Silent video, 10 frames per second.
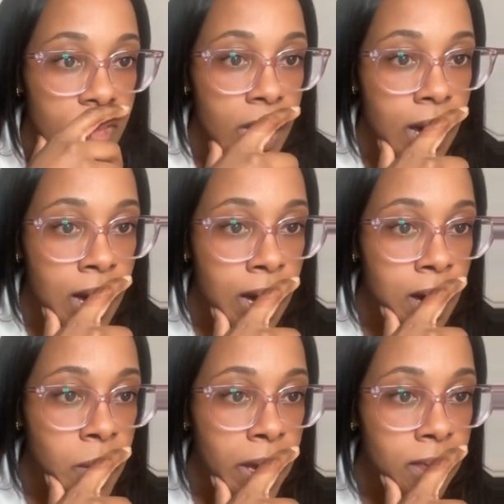
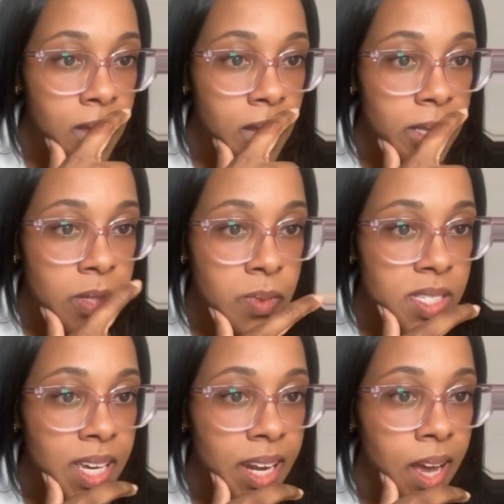And someone
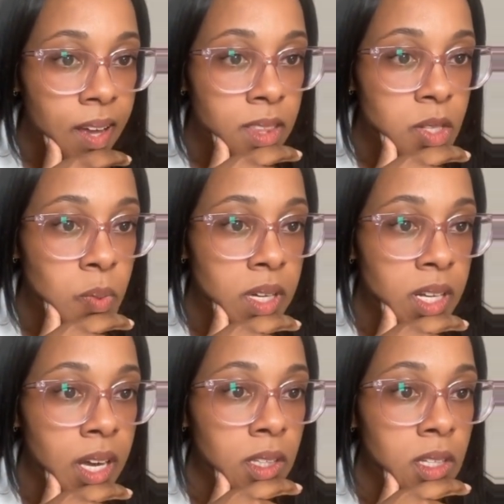said, this weekend
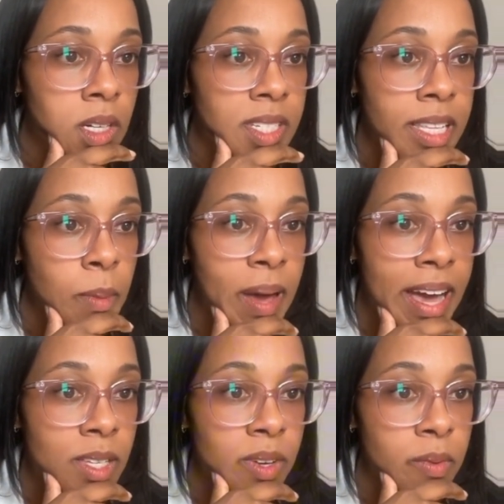I looked at the
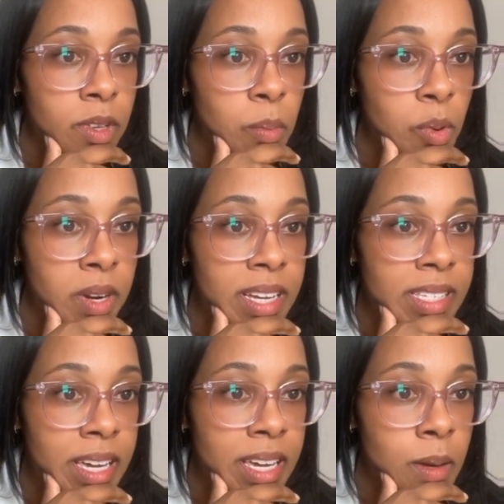pass rate for the board
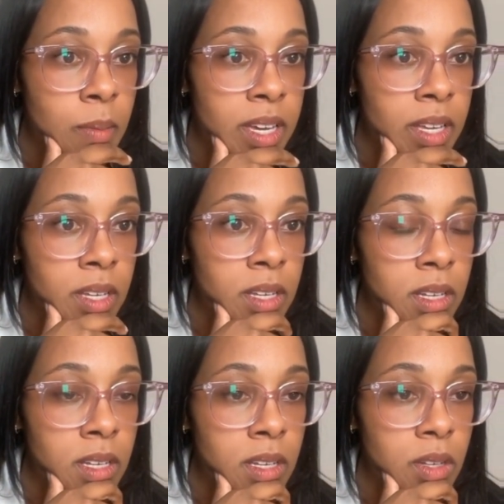exam
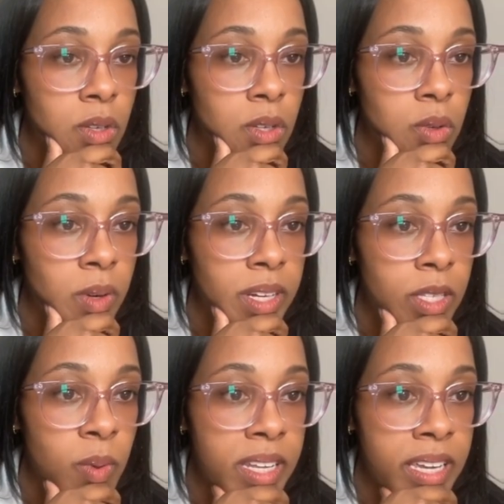in
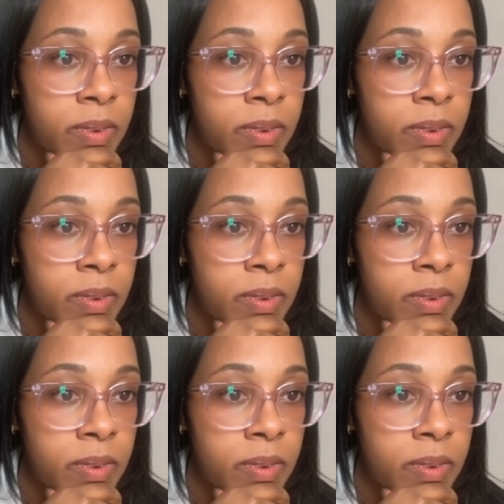2020.